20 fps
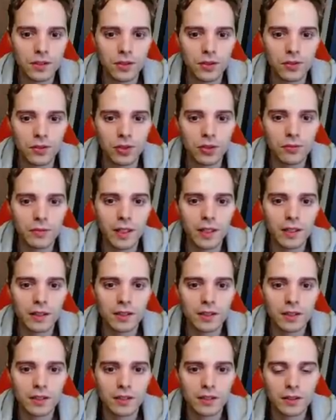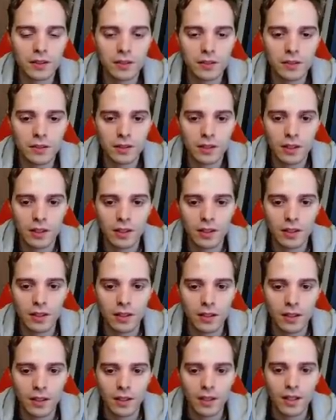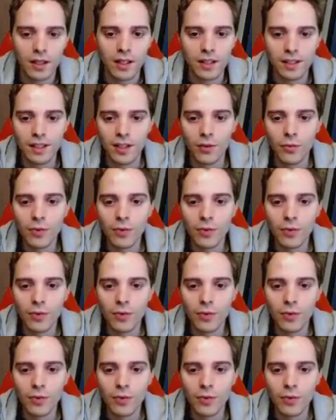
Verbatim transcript: Crobat. Yeah,